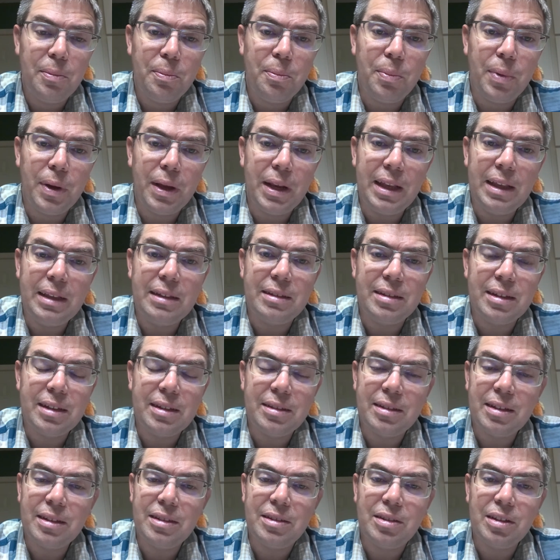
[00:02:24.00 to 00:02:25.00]
But he
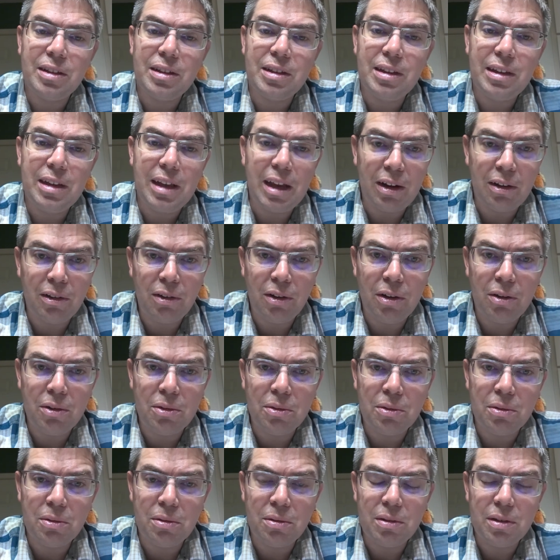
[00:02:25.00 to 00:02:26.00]
says it's a
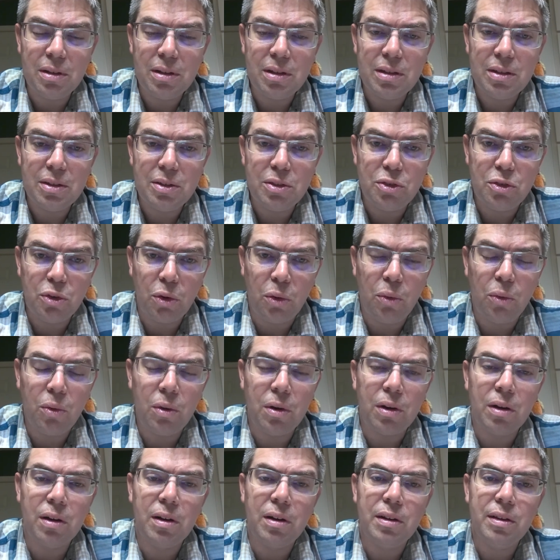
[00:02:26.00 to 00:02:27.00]
narrow
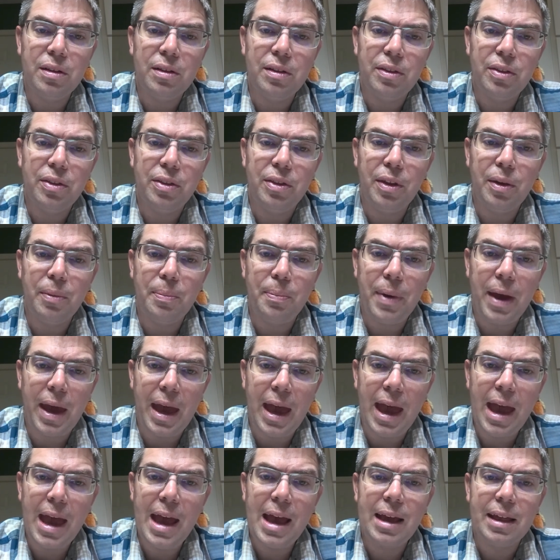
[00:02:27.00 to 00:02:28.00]
door. The
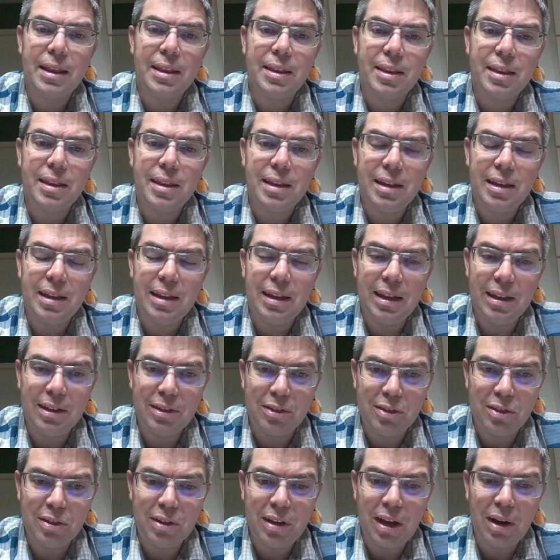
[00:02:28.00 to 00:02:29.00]
path
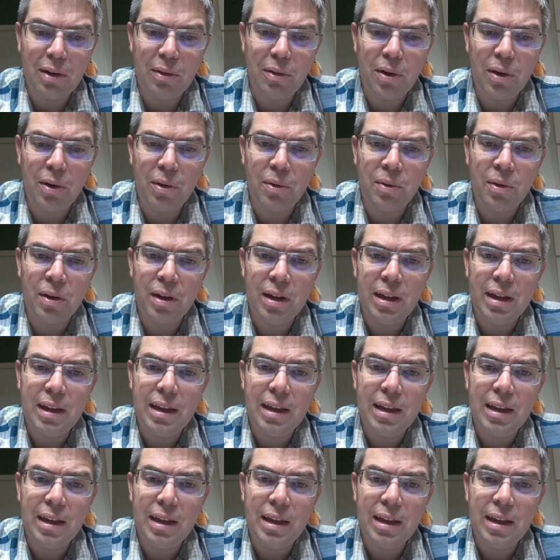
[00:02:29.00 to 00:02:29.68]
is narrow.